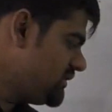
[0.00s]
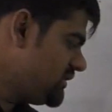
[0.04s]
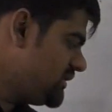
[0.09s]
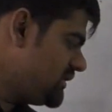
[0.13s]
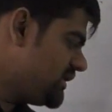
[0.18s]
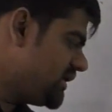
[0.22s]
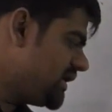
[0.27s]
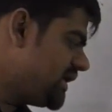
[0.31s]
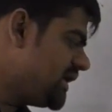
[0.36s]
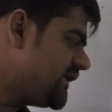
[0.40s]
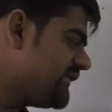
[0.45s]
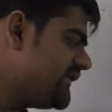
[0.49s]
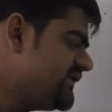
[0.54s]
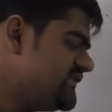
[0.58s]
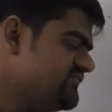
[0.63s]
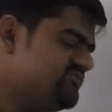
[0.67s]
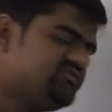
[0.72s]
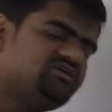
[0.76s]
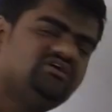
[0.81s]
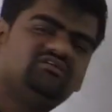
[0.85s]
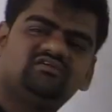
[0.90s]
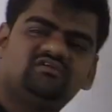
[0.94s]
Here the
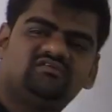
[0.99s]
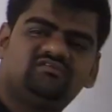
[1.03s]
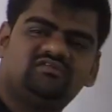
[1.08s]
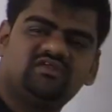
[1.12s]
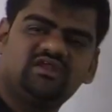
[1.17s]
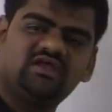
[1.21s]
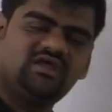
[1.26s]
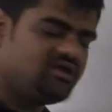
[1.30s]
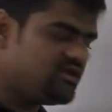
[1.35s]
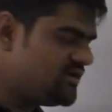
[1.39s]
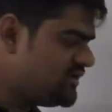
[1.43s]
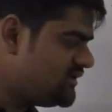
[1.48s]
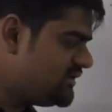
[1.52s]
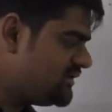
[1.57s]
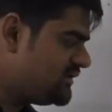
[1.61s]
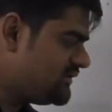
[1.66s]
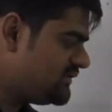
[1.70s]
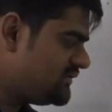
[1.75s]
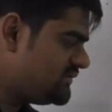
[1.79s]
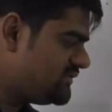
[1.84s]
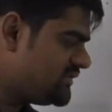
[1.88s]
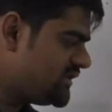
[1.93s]
difference is 3.
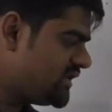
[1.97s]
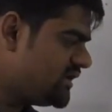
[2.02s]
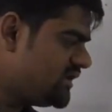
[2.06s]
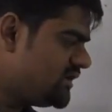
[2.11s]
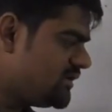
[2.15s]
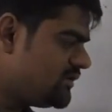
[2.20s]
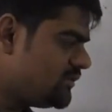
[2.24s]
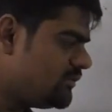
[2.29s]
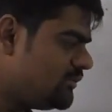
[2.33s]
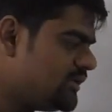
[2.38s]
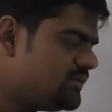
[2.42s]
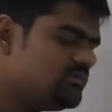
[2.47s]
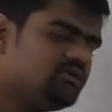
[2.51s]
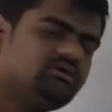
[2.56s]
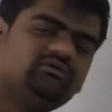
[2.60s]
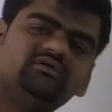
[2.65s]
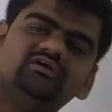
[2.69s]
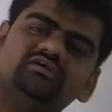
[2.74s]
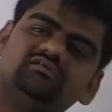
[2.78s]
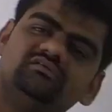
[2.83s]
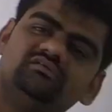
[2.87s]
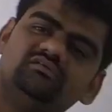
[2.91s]
3. What about
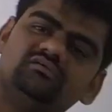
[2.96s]
this?